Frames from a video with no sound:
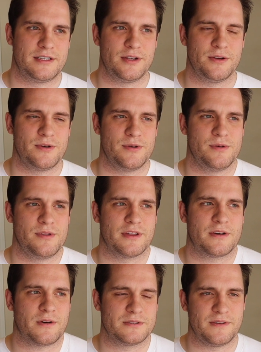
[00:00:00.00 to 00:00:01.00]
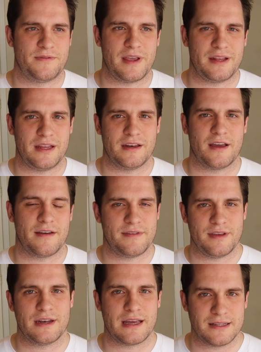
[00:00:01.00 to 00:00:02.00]
to the cultivating of
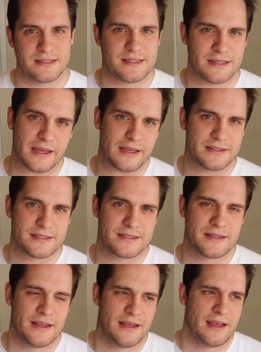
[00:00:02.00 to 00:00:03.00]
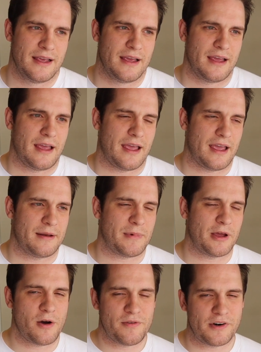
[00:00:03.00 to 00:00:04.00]
the United States. And
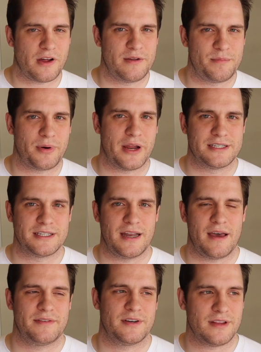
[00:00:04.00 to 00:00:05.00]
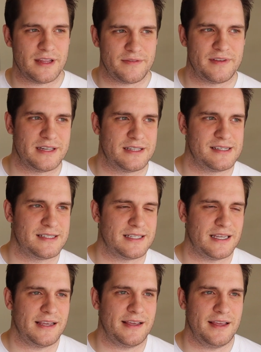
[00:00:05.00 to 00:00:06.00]
my overall impression after leaving
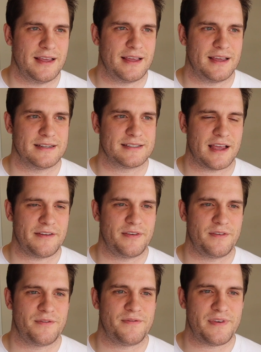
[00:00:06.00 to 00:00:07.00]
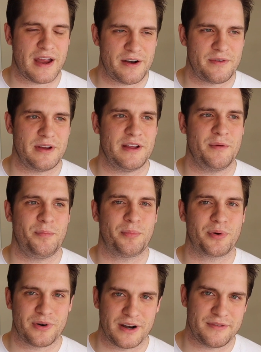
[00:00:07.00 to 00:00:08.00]
DC is I feel very
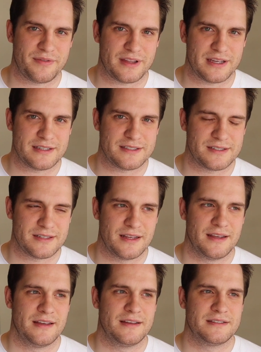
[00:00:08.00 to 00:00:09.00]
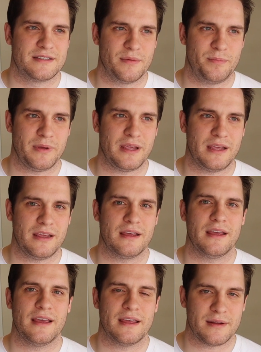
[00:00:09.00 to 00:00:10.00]
privileged to
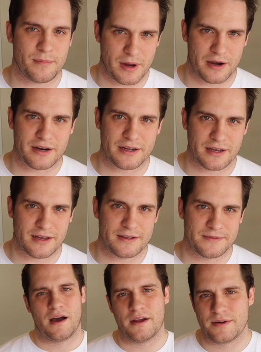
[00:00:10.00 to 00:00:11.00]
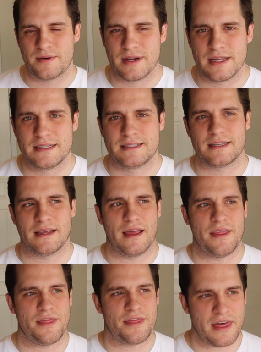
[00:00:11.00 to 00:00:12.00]
be in America. Hundreds
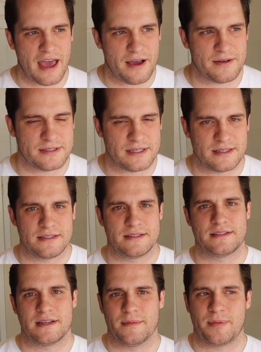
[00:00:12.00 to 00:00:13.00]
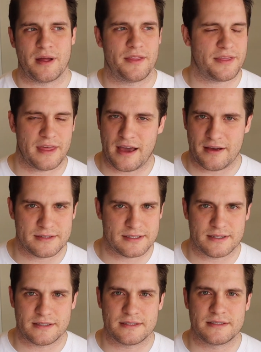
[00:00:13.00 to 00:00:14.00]
and thousands upon
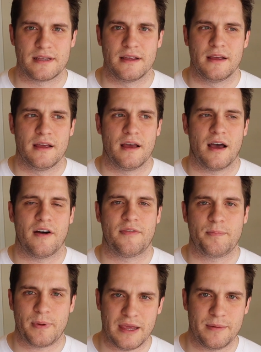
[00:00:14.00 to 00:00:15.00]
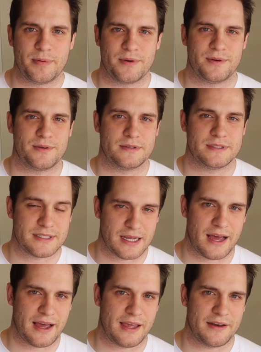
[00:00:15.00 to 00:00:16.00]
thousands of people
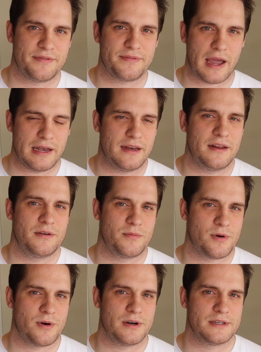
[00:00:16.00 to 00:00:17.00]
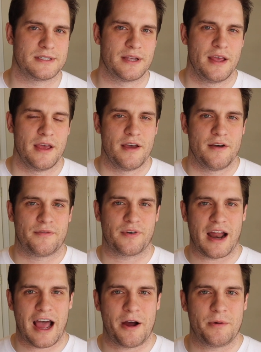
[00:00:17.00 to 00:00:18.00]
died fighting in wars
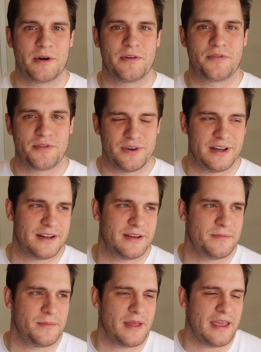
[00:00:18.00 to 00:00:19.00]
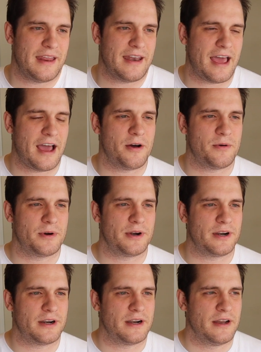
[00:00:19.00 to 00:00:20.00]
for our freedom and
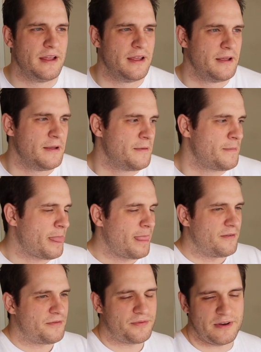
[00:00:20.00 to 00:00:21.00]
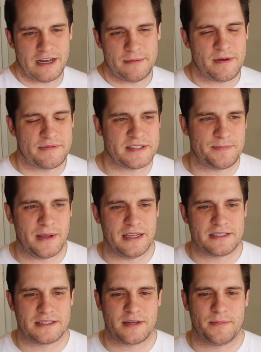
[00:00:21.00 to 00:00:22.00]
our freedom of
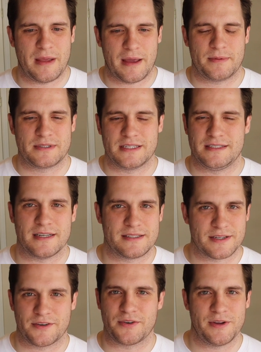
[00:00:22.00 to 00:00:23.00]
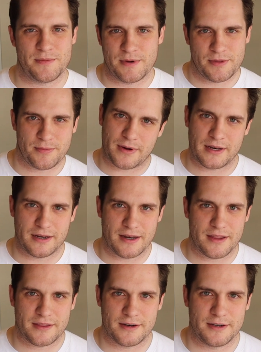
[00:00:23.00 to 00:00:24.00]
speech to be able to disagree with one
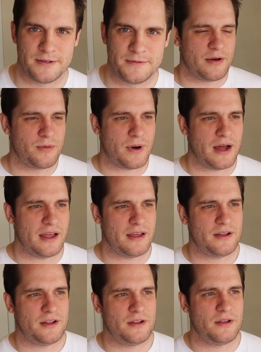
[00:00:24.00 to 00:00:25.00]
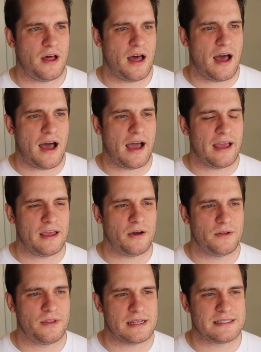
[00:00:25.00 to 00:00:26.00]
another. And while I
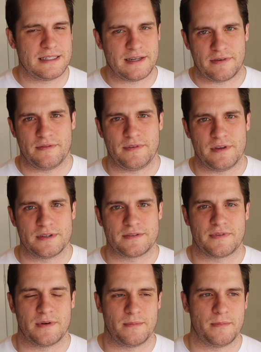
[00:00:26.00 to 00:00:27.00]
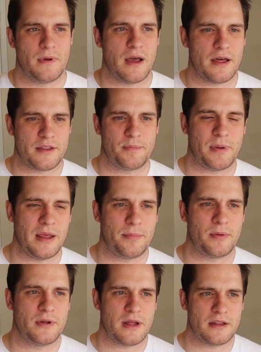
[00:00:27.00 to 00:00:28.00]
hold lots of different views from other
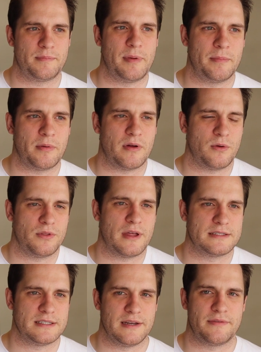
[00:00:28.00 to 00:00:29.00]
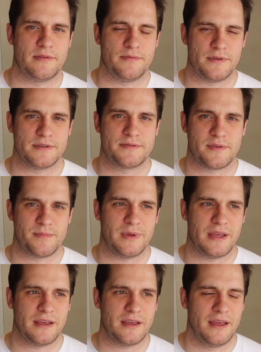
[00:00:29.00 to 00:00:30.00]
people and other people hold lots of different views from
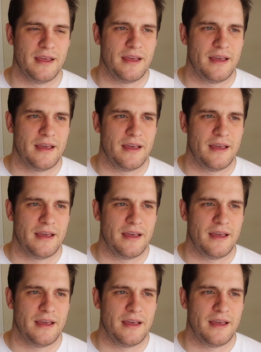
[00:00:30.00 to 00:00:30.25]
me,